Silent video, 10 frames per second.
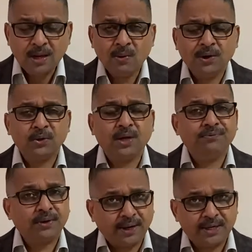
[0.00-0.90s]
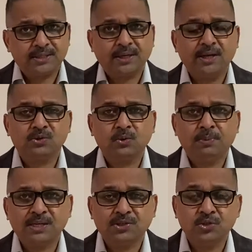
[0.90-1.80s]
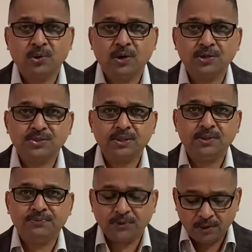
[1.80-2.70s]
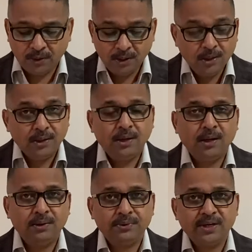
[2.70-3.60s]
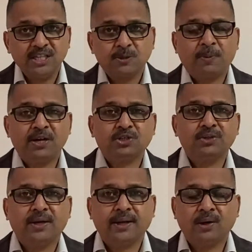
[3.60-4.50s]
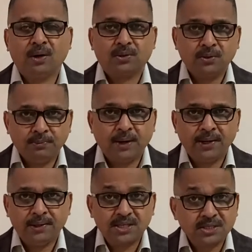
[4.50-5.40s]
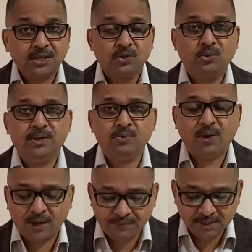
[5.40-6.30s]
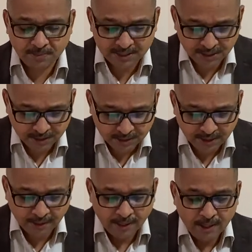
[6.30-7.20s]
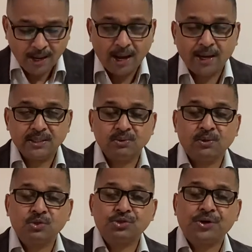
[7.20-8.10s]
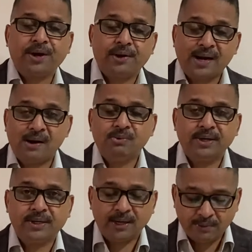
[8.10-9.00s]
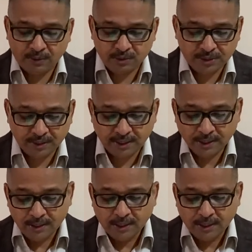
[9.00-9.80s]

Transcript: i want to give credits again to pastor joel osteen for uh, the inspiration that i got by listening to one of his messages and i just want to share around it and i want to say that